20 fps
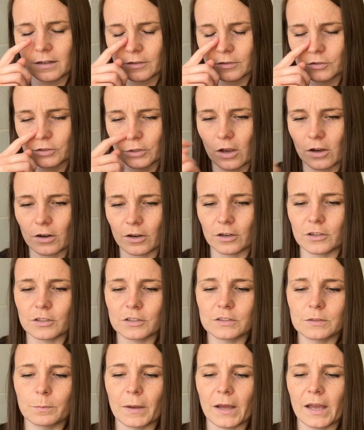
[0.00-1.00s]

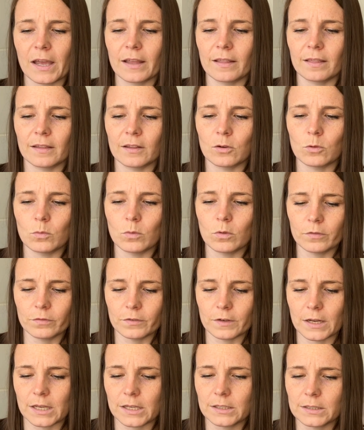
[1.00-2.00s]
joggers by Little Wolf
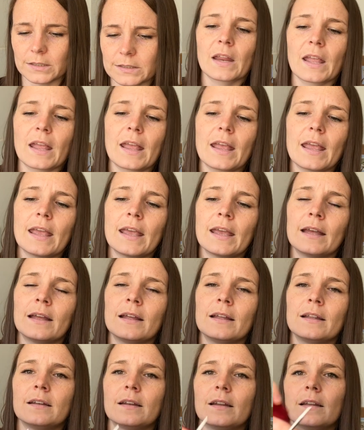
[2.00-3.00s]
Knits, and